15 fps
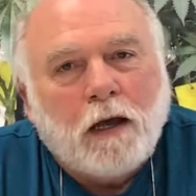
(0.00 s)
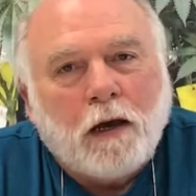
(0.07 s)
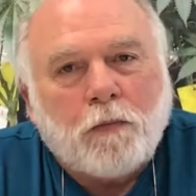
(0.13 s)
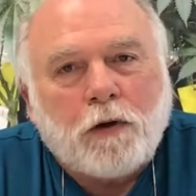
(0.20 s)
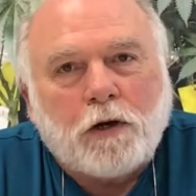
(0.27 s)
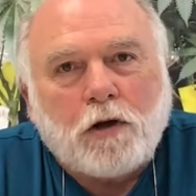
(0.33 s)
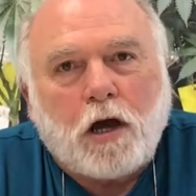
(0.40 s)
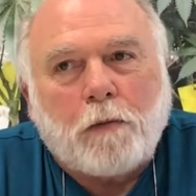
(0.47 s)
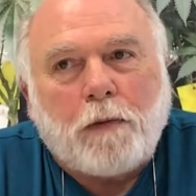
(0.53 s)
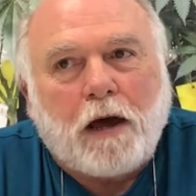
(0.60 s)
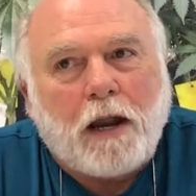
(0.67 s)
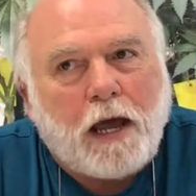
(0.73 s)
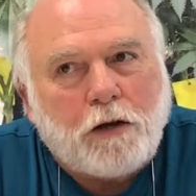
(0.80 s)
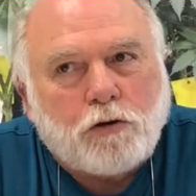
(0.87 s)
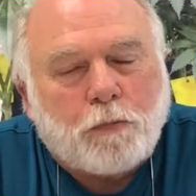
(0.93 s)
I want to talk
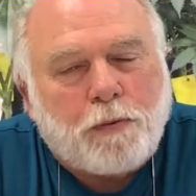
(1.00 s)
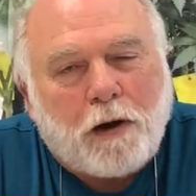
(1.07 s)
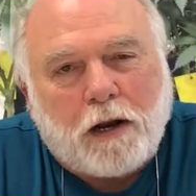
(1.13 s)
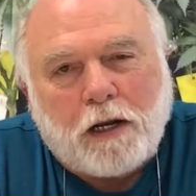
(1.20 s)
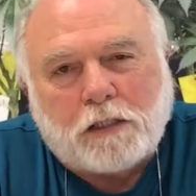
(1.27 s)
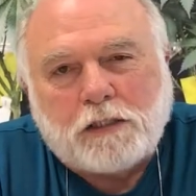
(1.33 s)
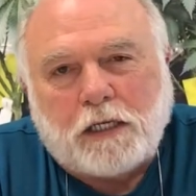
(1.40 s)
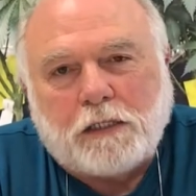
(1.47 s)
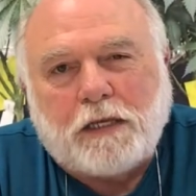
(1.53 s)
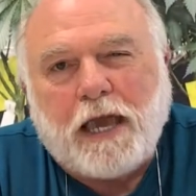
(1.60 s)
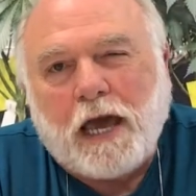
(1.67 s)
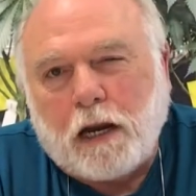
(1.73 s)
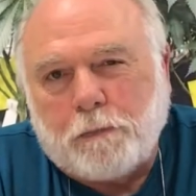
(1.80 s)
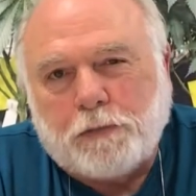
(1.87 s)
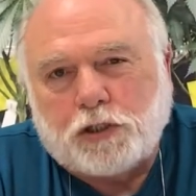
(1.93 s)
about hydroponics and
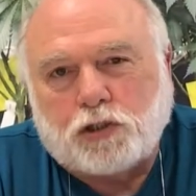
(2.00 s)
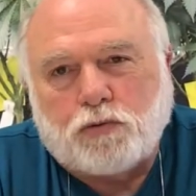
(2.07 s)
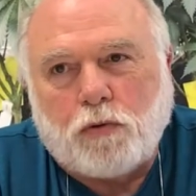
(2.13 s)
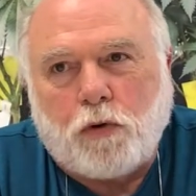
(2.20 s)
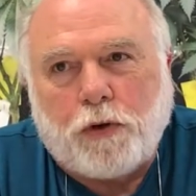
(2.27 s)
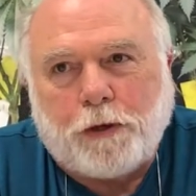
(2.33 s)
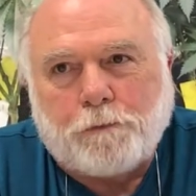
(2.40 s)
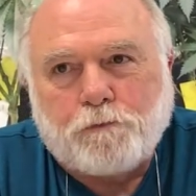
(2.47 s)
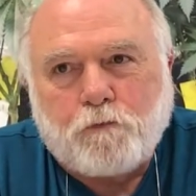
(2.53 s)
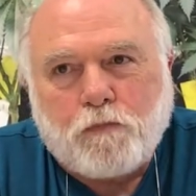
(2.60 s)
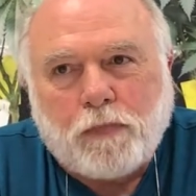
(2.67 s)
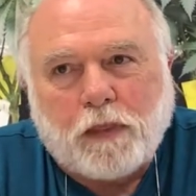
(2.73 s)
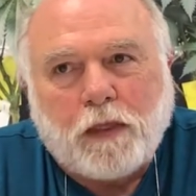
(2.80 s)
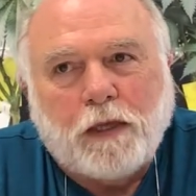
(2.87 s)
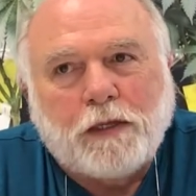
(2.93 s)
cannabis growing.
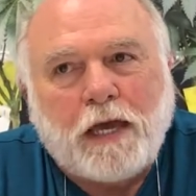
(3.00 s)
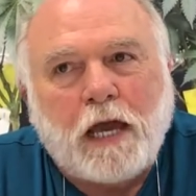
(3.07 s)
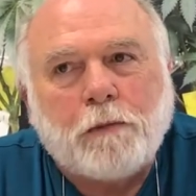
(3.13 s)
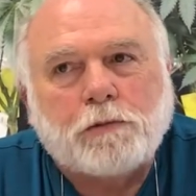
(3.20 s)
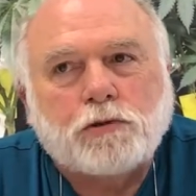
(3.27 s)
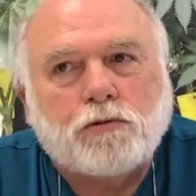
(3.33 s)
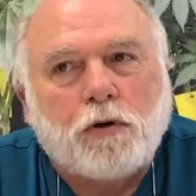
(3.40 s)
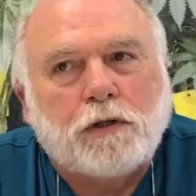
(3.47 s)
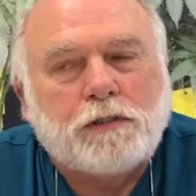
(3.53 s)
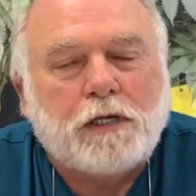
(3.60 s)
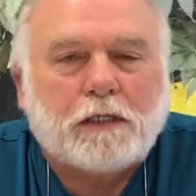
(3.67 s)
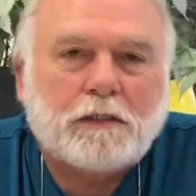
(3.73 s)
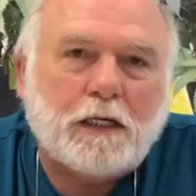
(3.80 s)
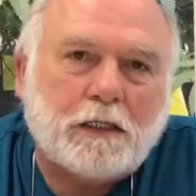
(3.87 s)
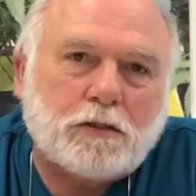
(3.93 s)
Cannabis growing
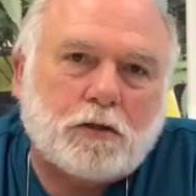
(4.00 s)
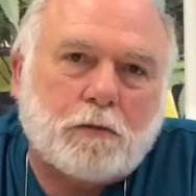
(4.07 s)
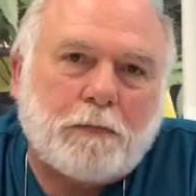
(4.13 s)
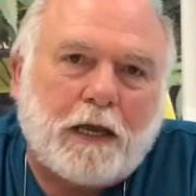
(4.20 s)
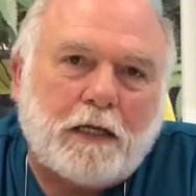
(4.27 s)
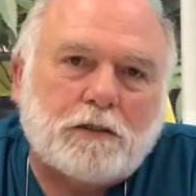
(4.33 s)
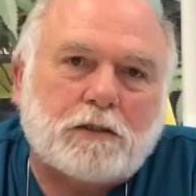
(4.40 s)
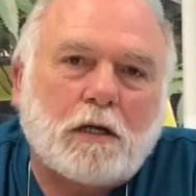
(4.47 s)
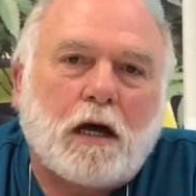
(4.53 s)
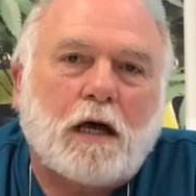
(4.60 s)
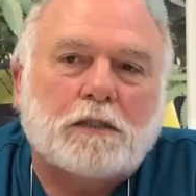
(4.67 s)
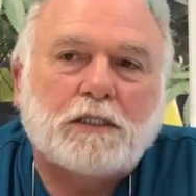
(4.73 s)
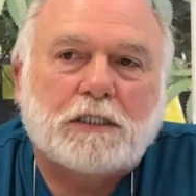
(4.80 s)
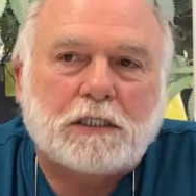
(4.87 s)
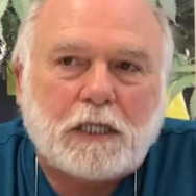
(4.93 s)
techniques are based
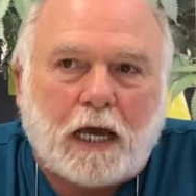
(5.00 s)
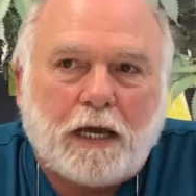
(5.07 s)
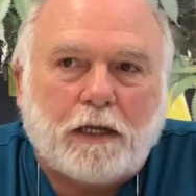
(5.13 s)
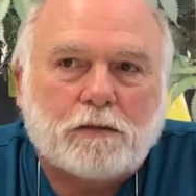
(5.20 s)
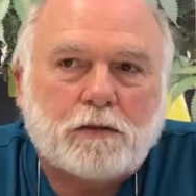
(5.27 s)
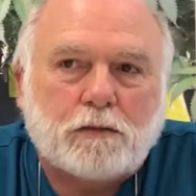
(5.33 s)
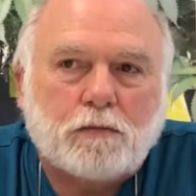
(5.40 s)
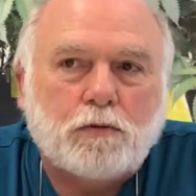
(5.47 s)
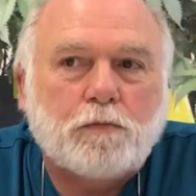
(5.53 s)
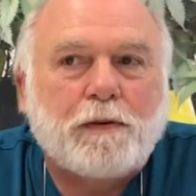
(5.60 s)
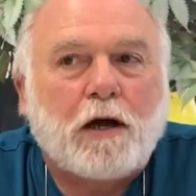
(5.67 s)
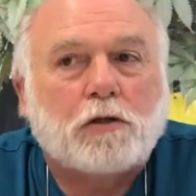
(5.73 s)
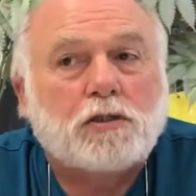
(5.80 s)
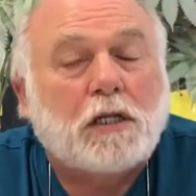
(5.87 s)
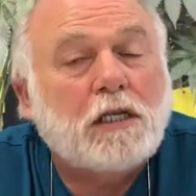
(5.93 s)
on science. Root
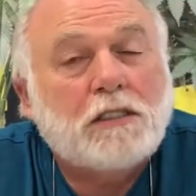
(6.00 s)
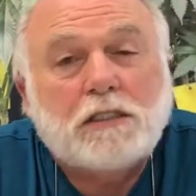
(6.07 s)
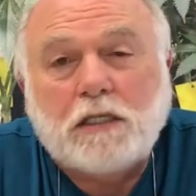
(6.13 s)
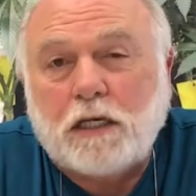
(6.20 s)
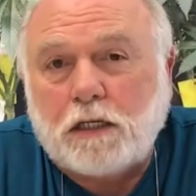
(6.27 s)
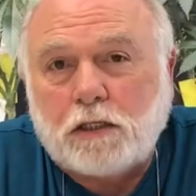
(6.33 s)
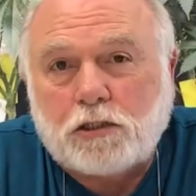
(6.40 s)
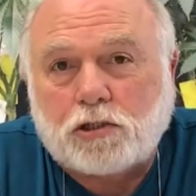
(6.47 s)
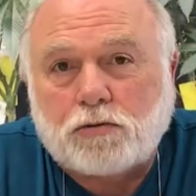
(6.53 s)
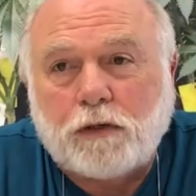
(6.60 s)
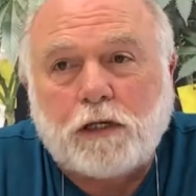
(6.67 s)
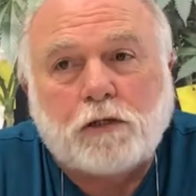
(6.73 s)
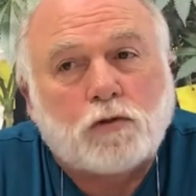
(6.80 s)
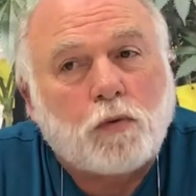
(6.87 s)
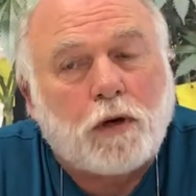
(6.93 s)
Pouch leads the
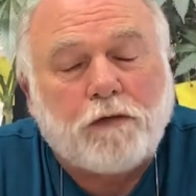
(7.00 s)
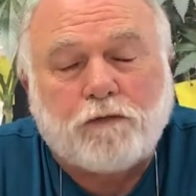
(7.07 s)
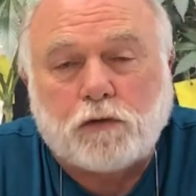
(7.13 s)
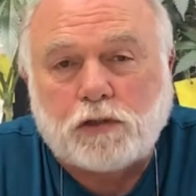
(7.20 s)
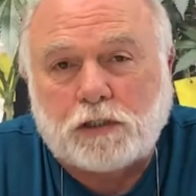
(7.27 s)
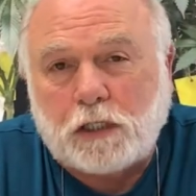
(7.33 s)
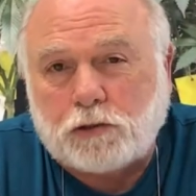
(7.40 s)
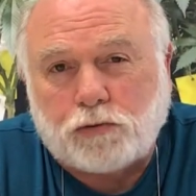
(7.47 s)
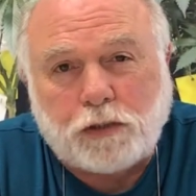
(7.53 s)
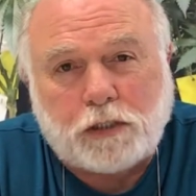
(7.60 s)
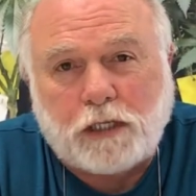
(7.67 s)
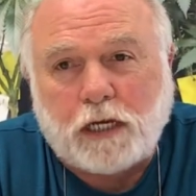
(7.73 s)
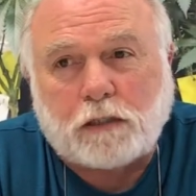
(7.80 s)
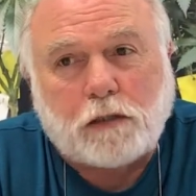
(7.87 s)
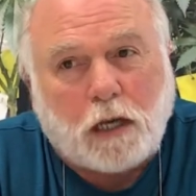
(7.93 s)
industry in 21st century
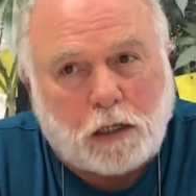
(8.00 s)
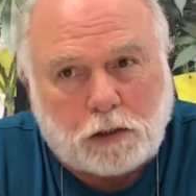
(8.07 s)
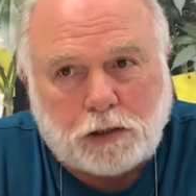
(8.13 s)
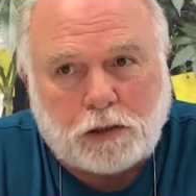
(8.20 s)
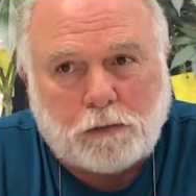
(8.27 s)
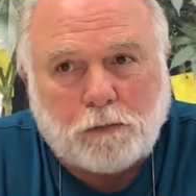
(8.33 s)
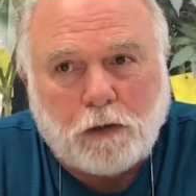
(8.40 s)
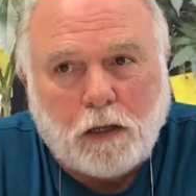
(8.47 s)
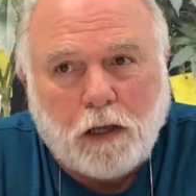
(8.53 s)
technology.